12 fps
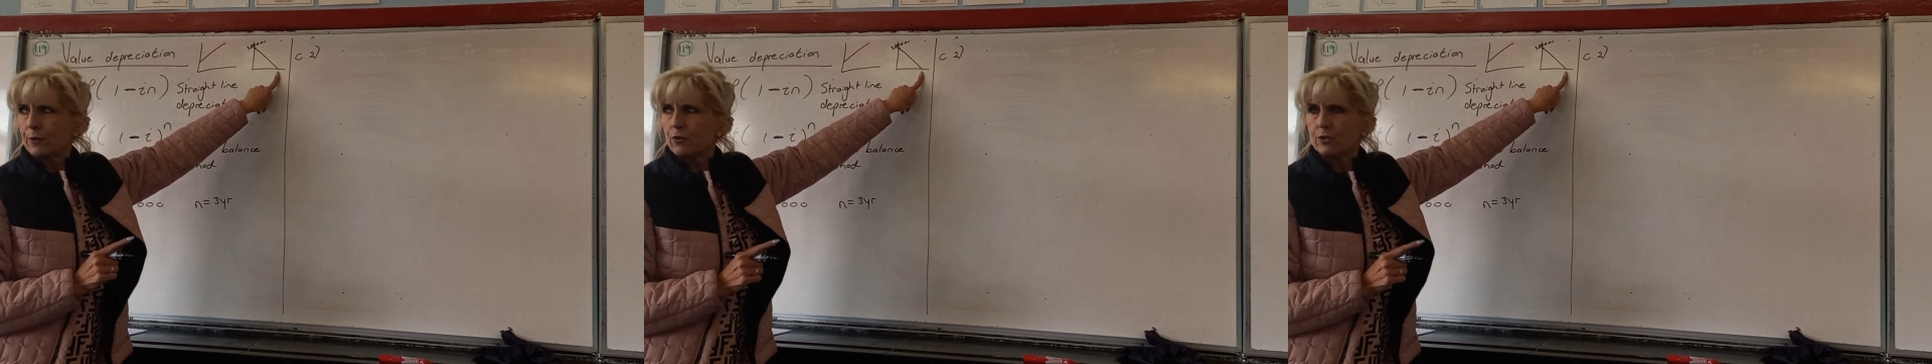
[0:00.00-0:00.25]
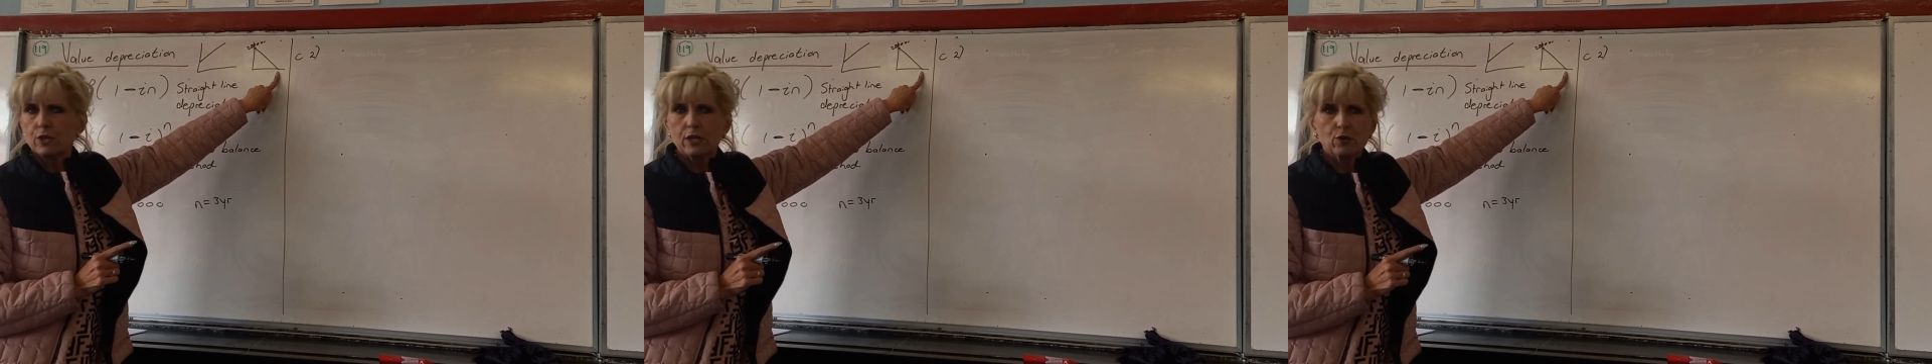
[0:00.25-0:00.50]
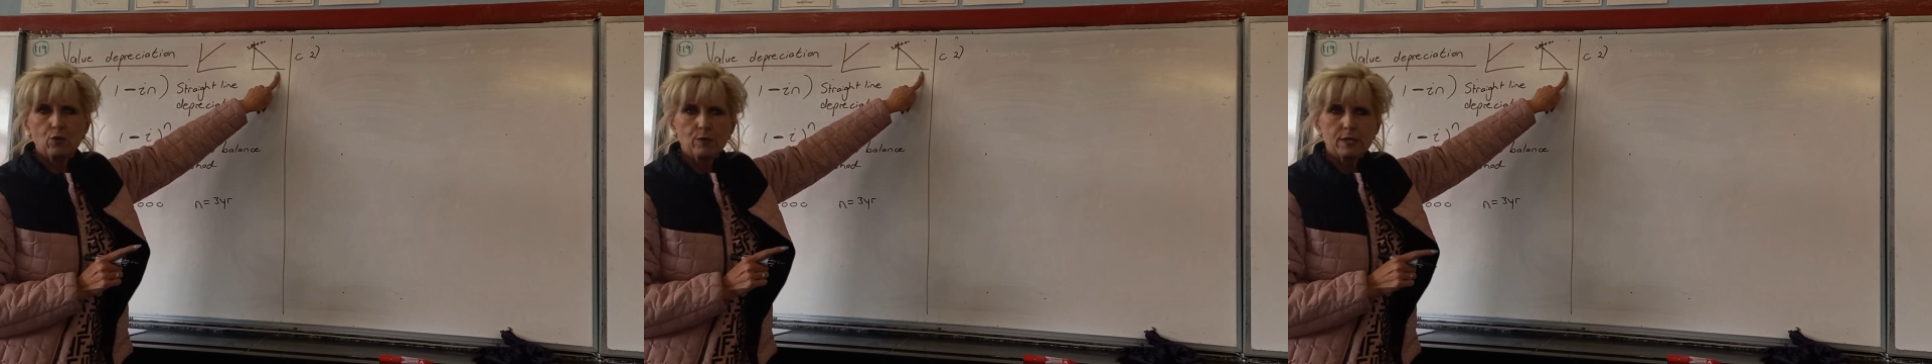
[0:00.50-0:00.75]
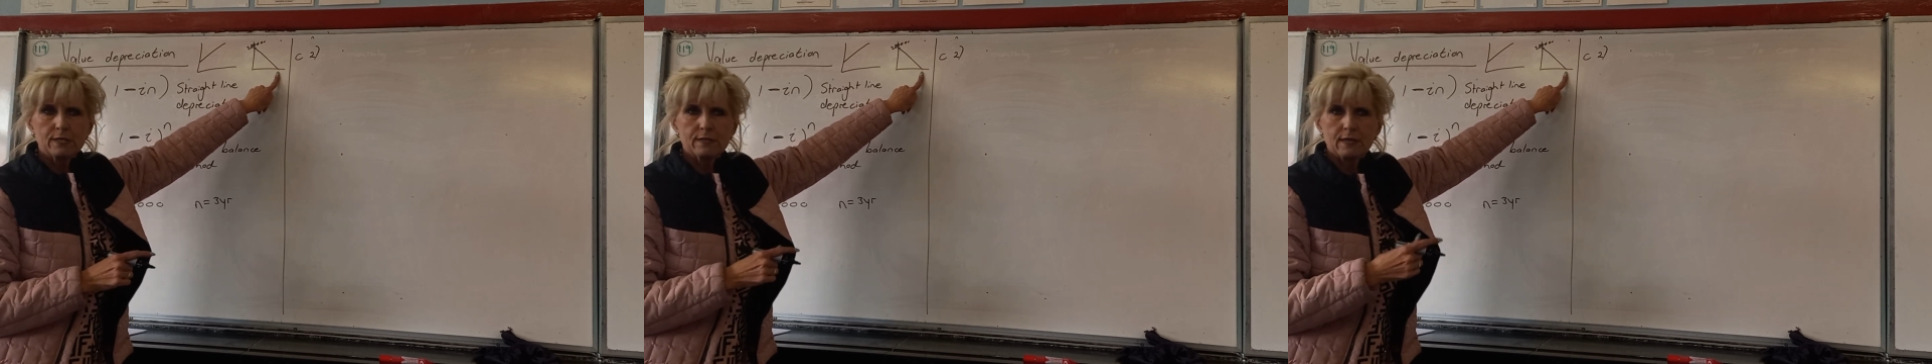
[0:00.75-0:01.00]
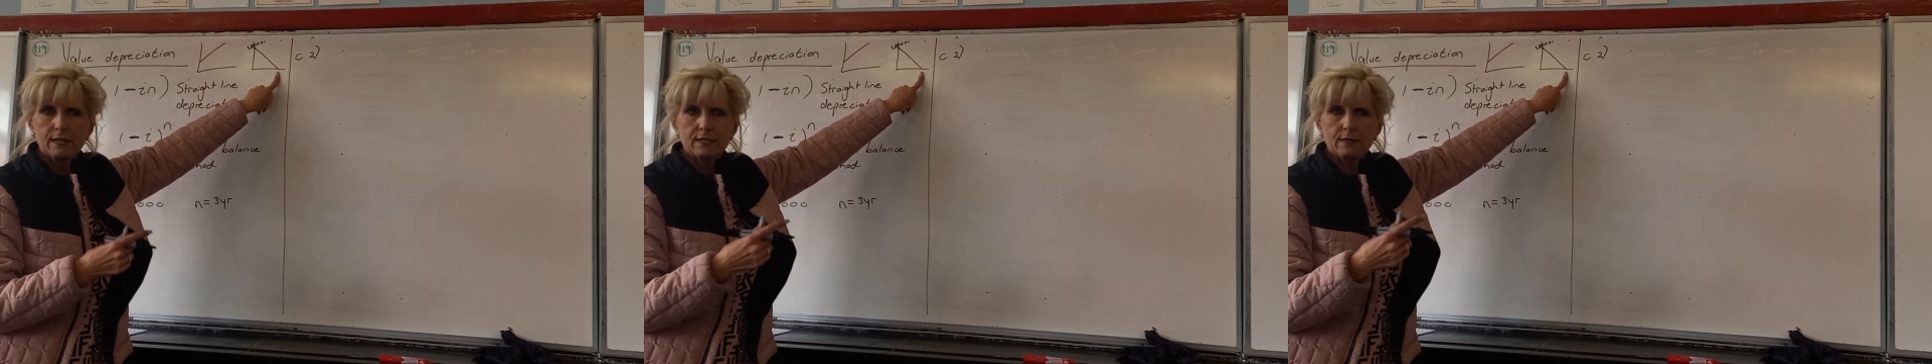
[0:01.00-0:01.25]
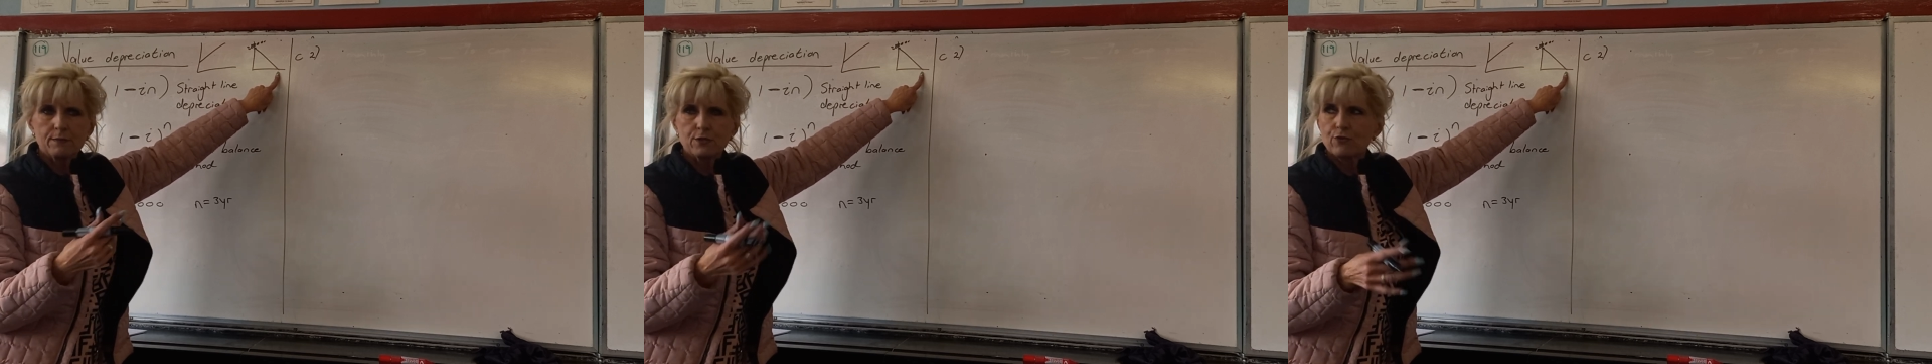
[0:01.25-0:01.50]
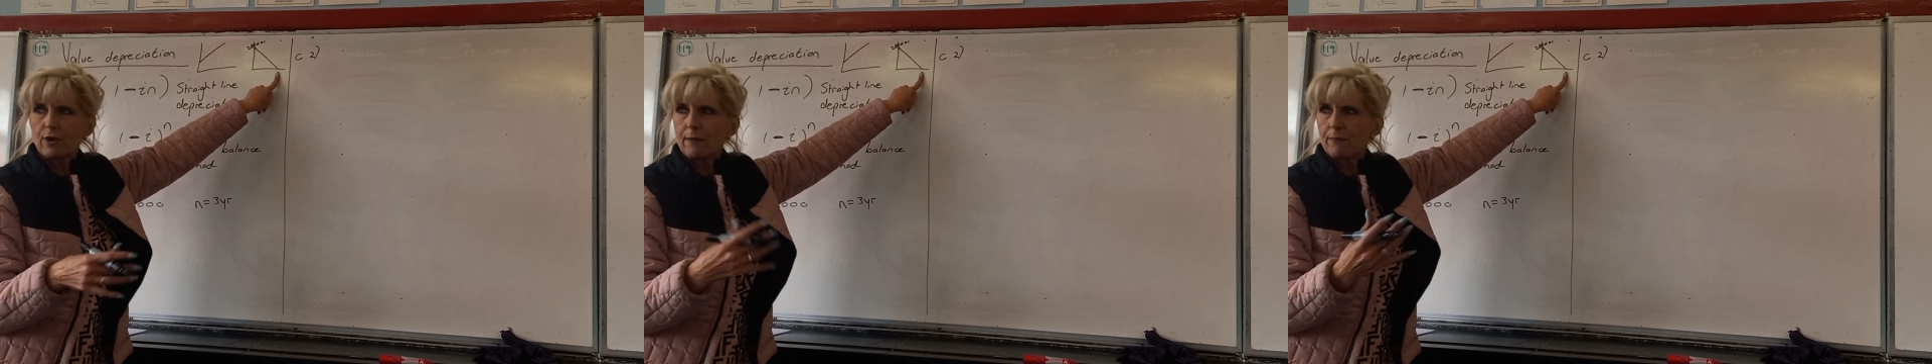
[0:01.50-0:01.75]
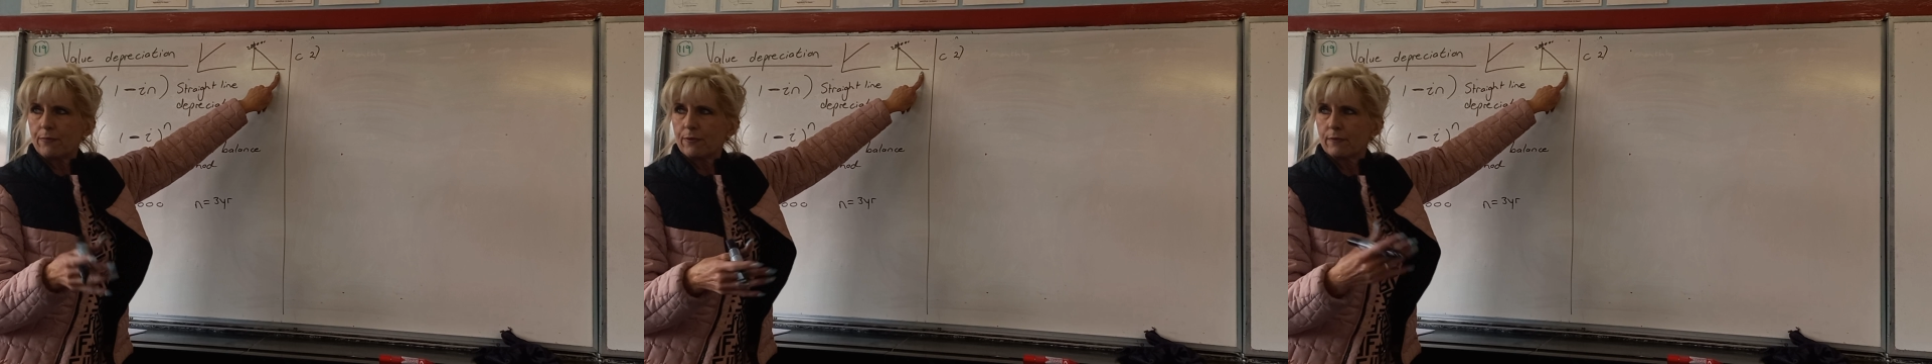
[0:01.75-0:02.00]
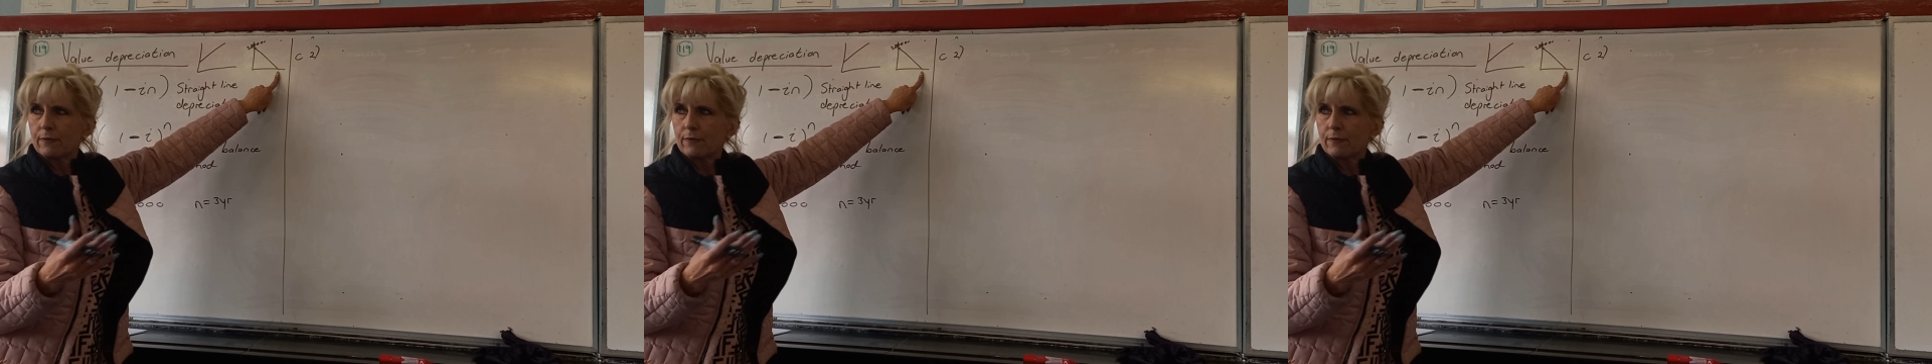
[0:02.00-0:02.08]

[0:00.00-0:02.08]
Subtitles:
because you can always get some scrap